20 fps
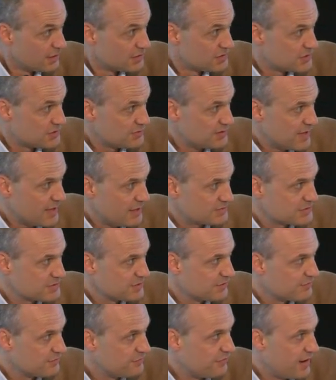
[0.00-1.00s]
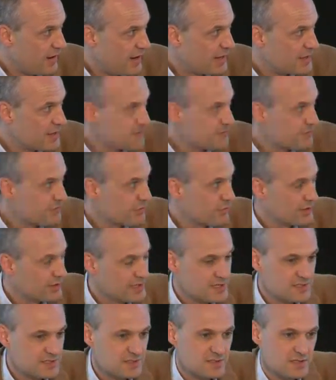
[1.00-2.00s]
2005, when
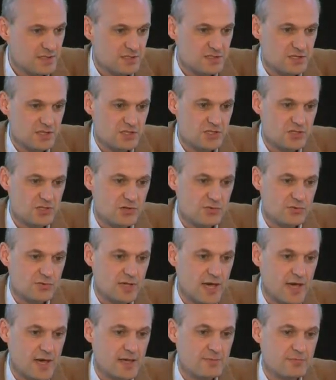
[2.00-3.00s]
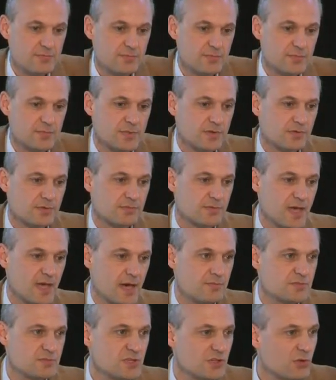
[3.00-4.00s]
this, this issue came,
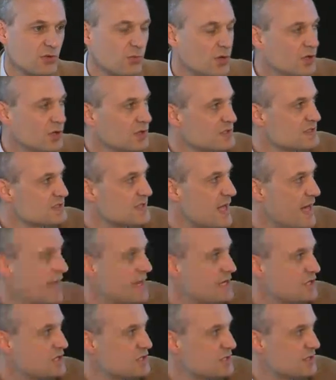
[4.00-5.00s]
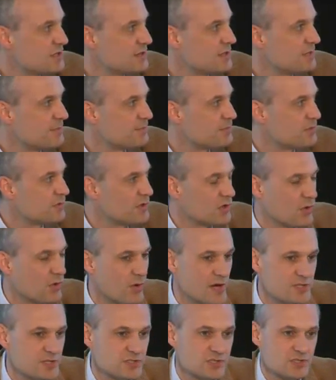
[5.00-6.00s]
came to the world stage, the, the
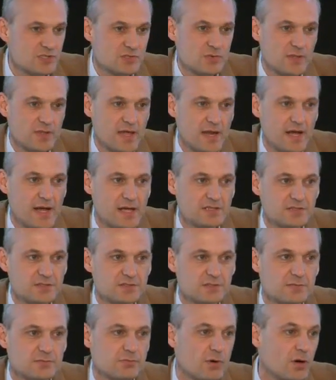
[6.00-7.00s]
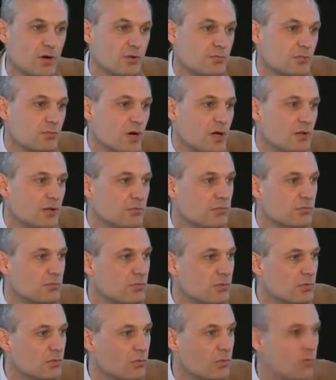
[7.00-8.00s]
questions were then asked, well, well,
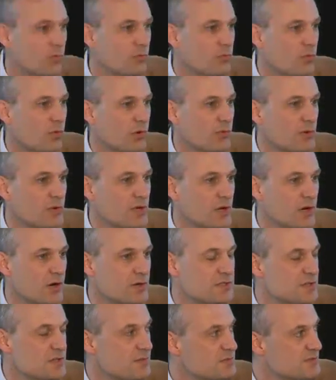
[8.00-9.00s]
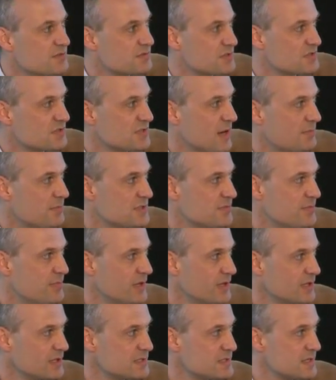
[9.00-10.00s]
what do we know in terms of
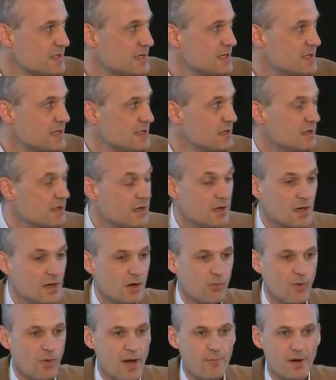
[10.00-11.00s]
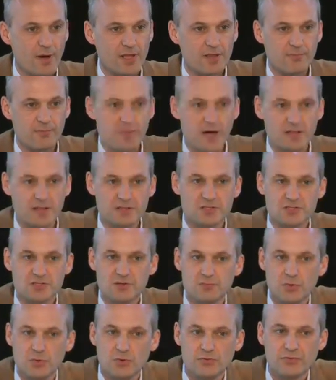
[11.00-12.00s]
susceptibility, where might the
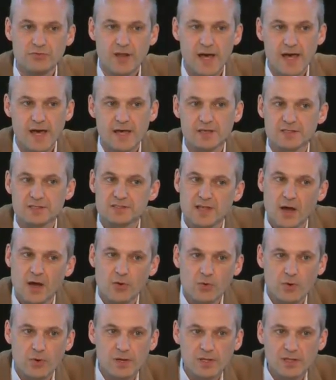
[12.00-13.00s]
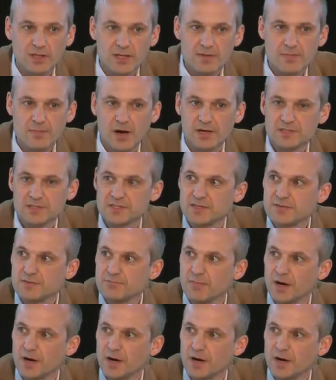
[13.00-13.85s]
pathogen move next? How quickly might it,